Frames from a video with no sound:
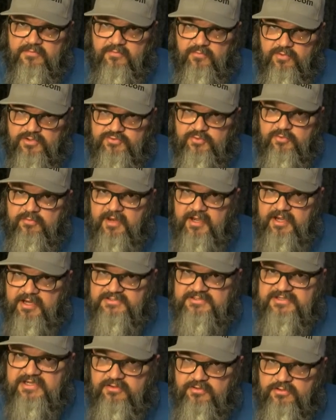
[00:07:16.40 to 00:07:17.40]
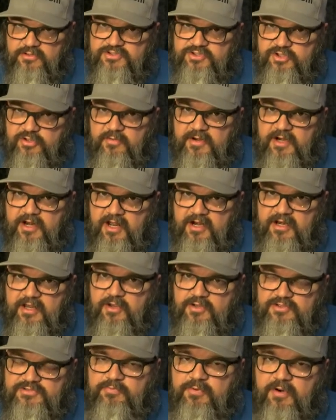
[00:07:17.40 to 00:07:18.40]
which would mean it's either Sermon
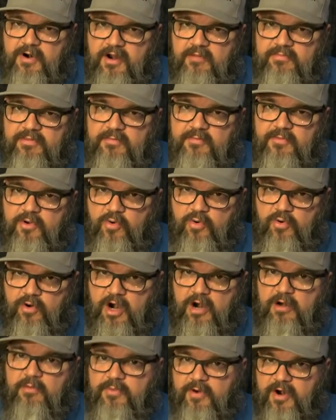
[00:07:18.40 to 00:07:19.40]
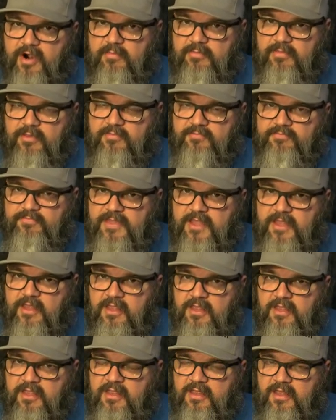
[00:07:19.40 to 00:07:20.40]
Audio's problem or our problem
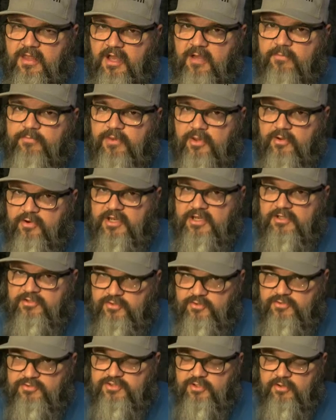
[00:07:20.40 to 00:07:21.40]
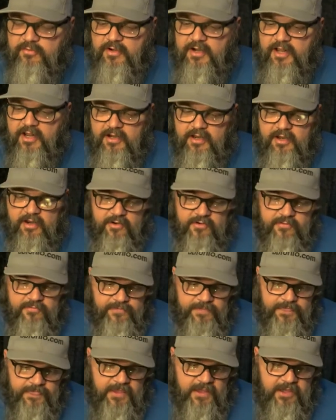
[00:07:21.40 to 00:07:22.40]
uploading to Sermon Audio.
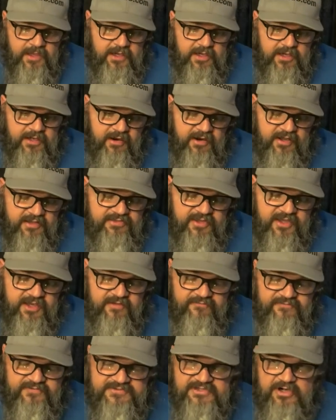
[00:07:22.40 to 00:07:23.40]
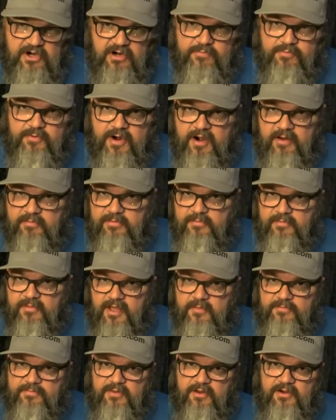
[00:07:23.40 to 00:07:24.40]
Now, I think if it's our problem
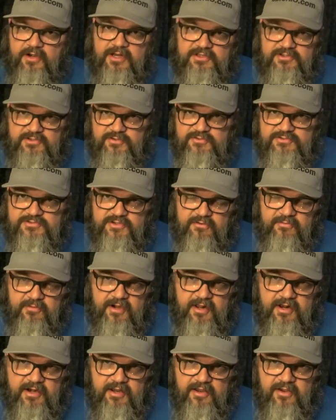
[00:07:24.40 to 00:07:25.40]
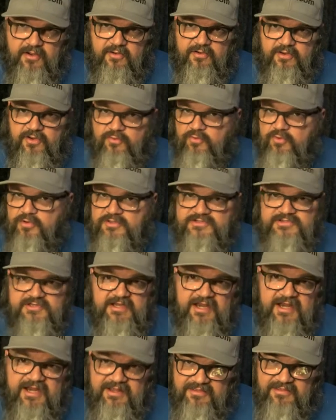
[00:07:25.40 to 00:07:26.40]
uploading to Sermon Audio, you wouldn't
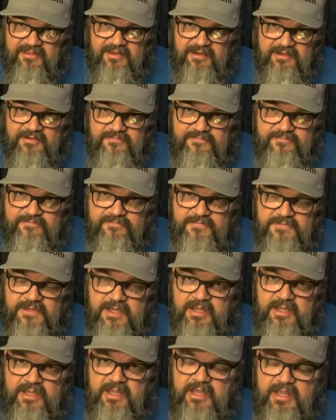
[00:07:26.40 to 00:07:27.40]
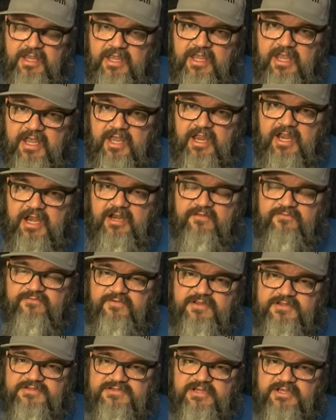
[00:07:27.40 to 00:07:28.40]
see anything. And
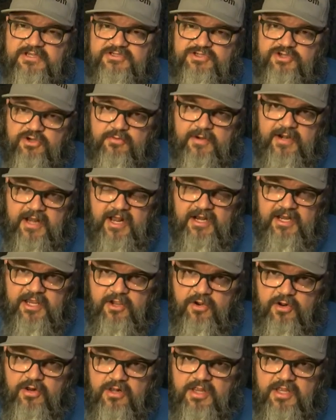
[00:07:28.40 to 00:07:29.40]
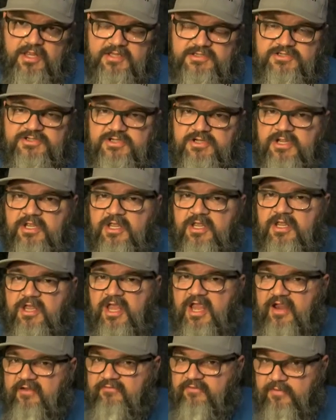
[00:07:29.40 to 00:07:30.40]
if it's a Sermon Audio glitch,
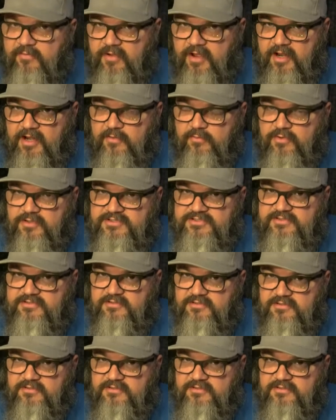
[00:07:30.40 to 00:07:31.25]
everybody would